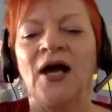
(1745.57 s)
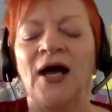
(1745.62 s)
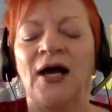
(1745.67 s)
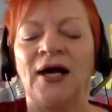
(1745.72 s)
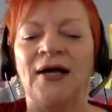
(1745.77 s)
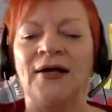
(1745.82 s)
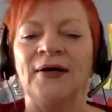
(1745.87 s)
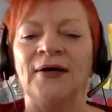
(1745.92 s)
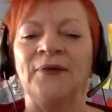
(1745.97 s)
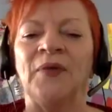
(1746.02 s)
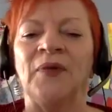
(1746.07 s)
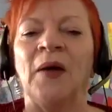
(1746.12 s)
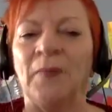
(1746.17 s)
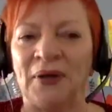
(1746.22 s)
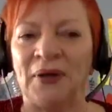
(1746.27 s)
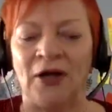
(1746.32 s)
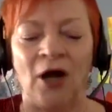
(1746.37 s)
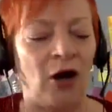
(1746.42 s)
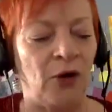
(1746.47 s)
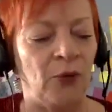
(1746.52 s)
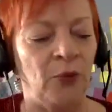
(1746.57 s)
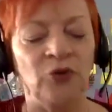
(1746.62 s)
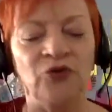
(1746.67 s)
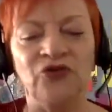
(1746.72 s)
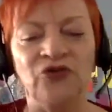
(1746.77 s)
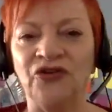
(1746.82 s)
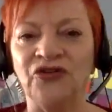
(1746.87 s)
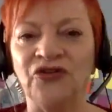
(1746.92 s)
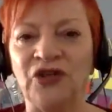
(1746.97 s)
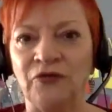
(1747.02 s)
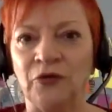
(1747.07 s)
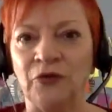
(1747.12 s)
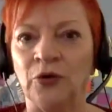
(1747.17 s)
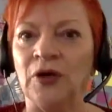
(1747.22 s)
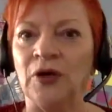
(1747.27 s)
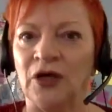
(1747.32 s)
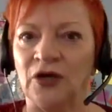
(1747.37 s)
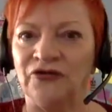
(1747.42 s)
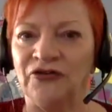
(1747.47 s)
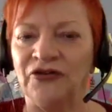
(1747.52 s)
But I will just give
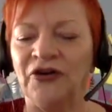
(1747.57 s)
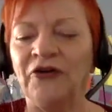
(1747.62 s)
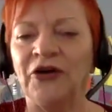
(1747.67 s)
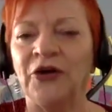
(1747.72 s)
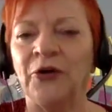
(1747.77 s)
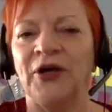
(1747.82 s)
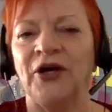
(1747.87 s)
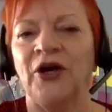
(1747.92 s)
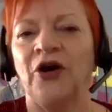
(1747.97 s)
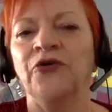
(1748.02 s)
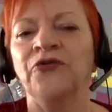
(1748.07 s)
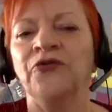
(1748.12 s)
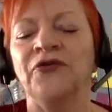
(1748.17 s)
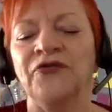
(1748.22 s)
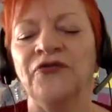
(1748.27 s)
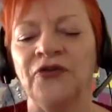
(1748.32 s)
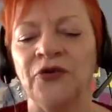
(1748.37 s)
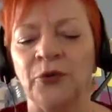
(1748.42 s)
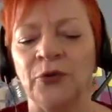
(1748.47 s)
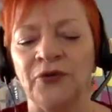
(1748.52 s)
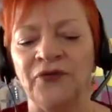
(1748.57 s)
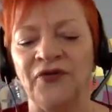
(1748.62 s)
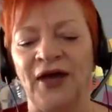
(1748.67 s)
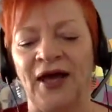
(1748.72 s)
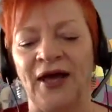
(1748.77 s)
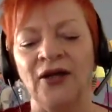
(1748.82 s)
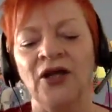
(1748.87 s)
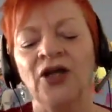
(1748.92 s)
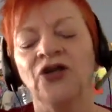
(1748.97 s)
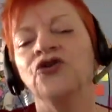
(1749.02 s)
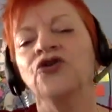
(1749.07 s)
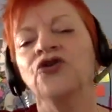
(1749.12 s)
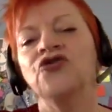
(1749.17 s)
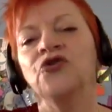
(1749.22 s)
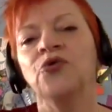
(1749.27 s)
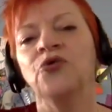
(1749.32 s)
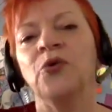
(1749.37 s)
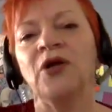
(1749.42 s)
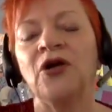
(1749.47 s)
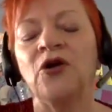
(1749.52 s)
you a very quick overview of that. You
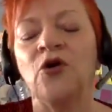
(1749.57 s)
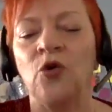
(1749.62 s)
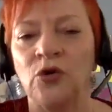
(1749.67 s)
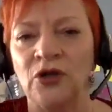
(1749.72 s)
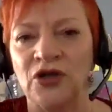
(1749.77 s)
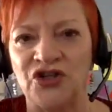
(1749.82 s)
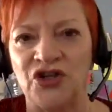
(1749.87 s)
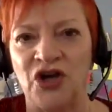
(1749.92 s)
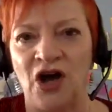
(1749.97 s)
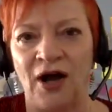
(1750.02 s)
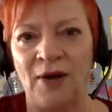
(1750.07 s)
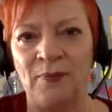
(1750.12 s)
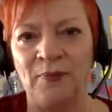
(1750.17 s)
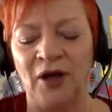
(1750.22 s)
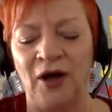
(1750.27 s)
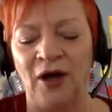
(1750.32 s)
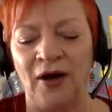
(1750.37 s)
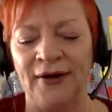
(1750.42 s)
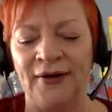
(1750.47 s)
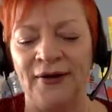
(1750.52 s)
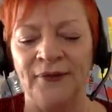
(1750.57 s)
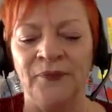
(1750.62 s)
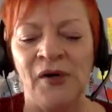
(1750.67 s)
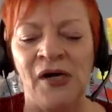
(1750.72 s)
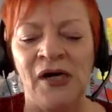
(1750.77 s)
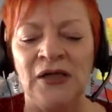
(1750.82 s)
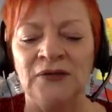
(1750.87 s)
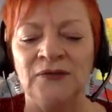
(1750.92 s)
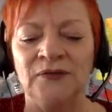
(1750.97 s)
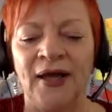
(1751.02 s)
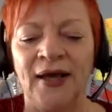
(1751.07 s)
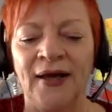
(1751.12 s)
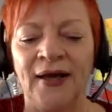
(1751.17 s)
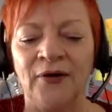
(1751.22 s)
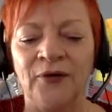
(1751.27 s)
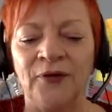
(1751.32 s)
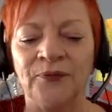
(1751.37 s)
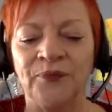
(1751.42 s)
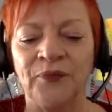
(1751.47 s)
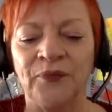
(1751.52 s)
do what I call a timeline.
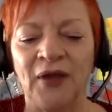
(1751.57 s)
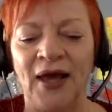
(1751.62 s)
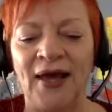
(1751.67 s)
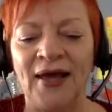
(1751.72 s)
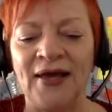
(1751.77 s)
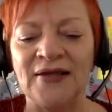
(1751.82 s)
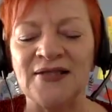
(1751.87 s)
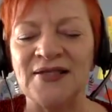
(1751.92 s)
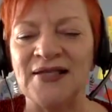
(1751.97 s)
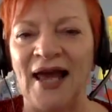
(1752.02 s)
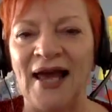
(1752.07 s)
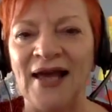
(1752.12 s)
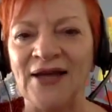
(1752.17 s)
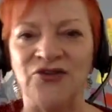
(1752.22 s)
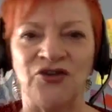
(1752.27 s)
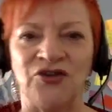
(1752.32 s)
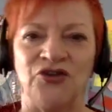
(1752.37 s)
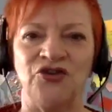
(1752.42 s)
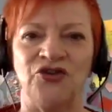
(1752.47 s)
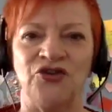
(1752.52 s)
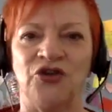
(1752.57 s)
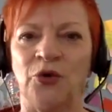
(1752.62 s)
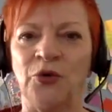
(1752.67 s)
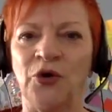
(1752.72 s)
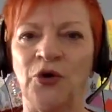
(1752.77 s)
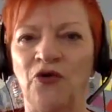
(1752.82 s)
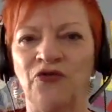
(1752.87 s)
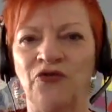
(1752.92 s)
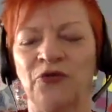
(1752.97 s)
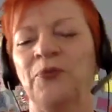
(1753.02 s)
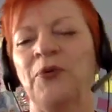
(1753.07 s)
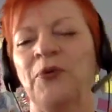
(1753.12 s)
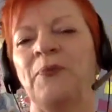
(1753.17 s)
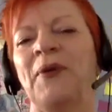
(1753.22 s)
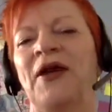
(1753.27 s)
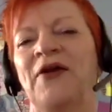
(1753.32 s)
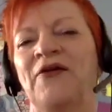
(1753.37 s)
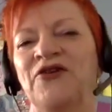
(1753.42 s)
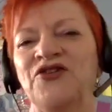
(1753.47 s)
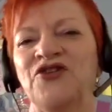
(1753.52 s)
Now, as actors, we often
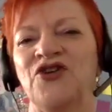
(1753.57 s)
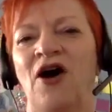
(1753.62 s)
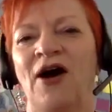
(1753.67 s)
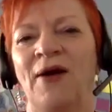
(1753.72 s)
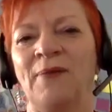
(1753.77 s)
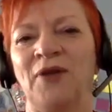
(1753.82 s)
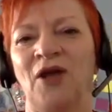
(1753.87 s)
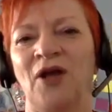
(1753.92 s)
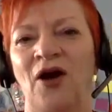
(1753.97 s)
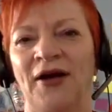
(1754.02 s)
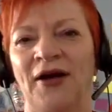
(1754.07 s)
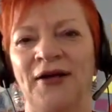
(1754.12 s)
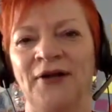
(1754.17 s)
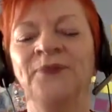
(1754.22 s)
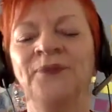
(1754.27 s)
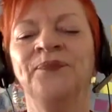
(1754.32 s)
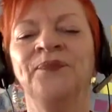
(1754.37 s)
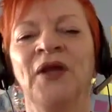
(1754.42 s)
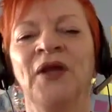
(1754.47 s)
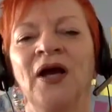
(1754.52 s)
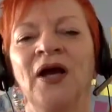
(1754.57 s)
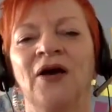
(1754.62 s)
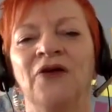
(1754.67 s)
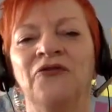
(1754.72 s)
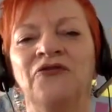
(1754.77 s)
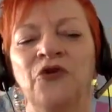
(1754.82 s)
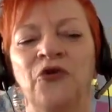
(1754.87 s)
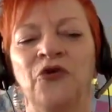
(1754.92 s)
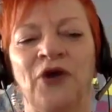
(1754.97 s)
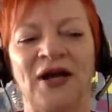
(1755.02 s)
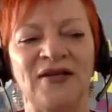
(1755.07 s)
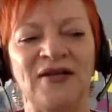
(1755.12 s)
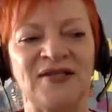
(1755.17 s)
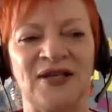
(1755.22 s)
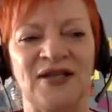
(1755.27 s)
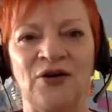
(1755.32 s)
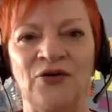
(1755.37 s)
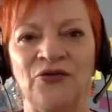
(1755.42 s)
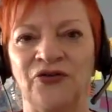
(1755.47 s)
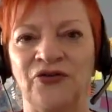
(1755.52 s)
prepare a timeline for
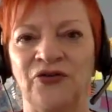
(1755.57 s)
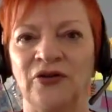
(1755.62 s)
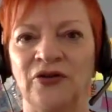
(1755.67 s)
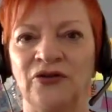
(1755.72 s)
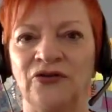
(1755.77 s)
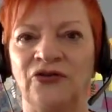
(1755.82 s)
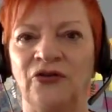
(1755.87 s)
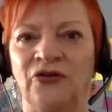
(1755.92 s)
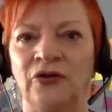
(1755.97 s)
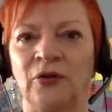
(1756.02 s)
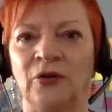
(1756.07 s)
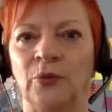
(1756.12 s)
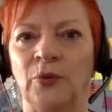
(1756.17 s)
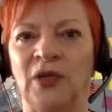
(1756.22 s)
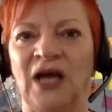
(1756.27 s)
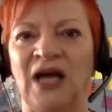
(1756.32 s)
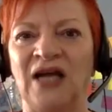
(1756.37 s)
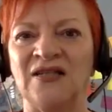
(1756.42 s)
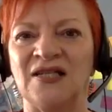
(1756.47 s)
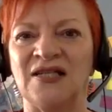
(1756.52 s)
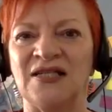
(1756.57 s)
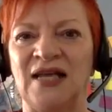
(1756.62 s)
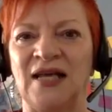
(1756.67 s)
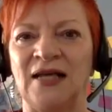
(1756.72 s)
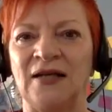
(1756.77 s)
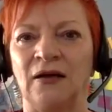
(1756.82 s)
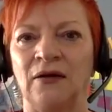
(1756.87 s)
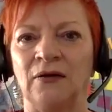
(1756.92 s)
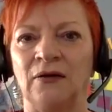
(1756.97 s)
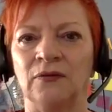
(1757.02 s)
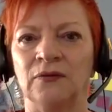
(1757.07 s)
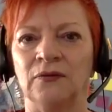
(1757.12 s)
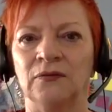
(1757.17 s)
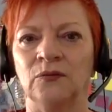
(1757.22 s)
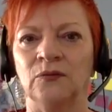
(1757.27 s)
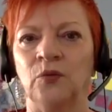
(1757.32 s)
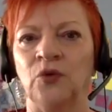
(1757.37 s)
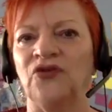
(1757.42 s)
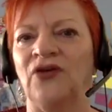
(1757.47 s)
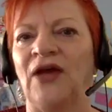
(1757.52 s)
ourselves so that we understand like
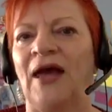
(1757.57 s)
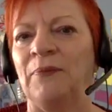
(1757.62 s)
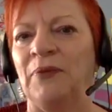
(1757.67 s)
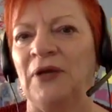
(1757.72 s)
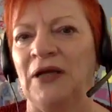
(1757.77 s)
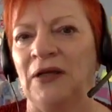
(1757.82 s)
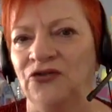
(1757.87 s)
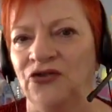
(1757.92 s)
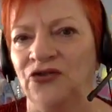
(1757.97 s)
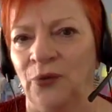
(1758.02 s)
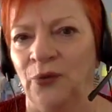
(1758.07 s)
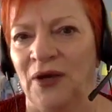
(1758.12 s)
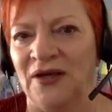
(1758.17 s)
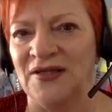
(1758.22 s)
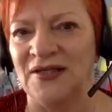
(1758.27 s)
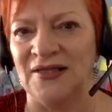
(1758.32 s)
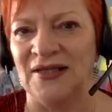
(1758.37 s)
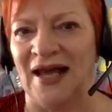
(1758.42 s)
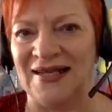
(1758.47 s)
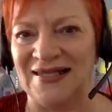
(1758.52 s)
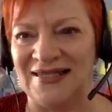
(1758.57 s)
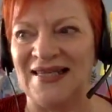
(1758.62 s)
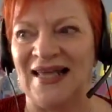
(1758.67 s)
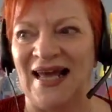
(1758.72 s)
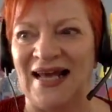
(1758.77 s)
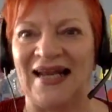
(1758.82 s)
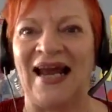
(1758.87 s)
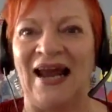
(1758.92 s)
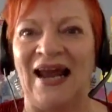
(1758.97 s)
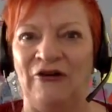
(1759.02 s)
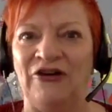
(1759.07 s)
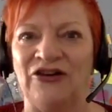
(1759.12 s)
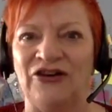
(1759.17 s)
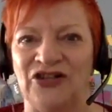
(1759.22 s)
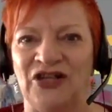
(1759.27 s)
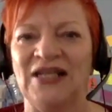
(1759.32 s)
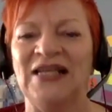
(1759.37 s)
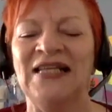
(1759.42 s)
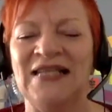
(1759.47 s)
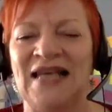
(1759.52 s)
what's happening to us as that
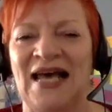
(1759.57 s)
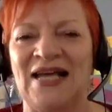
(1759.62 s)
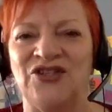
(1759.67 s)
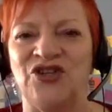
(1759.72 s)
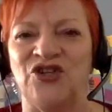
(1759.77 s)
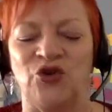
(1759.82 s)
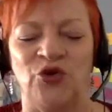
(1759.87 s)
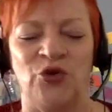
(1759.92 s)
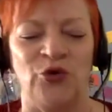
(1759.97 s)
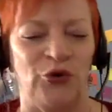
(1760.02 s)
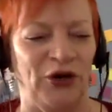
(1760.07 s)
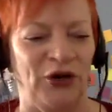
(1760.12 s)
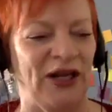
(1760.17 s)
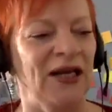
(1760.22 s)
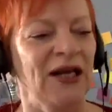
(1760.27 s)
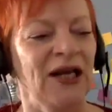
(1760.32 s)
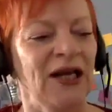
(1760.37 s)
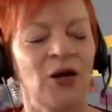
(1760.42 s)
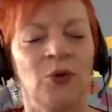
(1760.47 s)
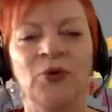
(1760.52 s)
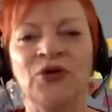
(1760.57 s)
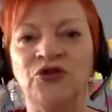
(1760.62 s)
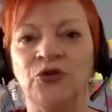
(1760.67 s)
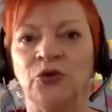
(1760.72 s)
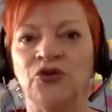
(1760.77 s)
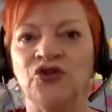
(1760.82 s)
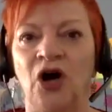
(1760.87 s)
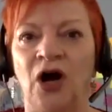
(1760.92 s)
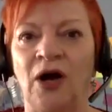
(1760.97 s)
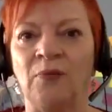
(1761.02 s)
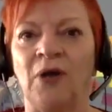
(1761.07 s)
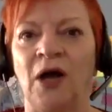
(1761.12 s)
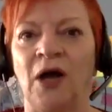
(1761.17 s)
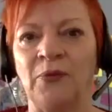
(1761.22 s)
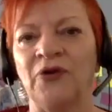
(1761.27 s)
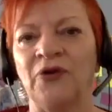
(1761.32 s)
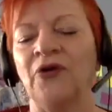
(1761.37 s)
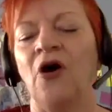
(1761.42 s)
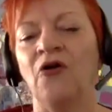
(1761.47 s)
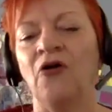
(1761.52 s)
character in that story. We do a
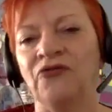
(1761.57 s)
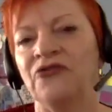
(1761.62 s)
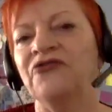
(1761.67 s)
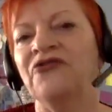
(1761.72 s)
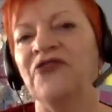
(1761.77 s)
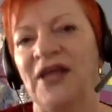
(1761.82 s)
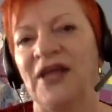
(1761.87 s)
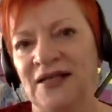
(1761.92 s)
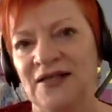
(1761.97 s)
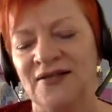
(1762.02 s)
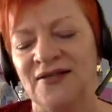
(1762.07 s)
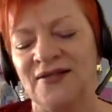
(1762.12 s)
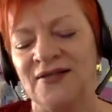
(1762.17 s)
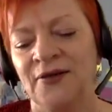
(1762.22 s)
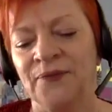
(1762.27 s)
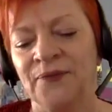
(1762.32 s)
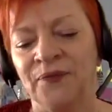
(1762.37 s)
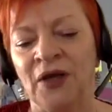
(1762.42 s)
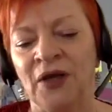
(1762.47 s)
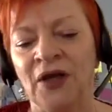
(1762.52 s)
timeline of events.